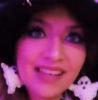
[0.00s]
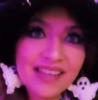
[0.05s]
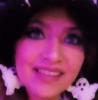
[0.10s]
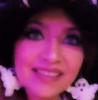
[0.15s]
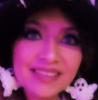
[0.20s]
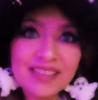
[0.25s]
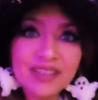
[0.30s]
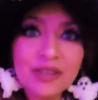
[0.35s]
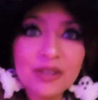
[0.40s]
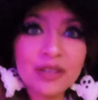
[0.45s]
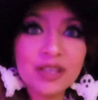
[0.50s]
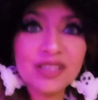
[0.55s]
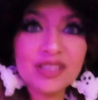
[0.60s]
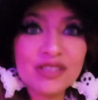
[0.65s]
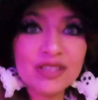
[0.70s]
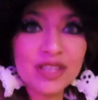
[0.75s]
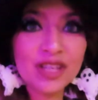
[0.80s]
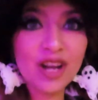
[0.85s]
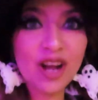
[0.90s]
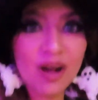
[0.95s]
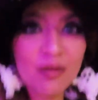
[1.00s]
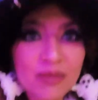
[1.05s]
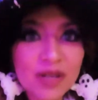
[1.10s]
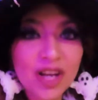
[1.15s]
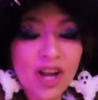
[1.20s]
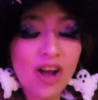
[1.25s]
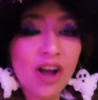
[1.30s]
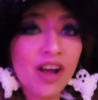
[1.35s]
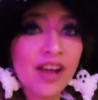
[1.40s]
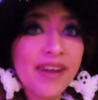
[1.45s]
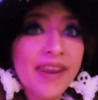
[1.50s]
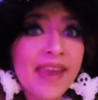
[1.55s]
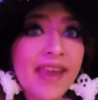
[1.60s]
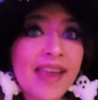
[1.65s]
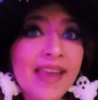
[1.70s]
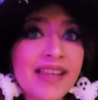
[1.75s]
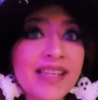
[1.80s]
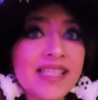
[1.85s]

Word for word: is Hill Country Comic Con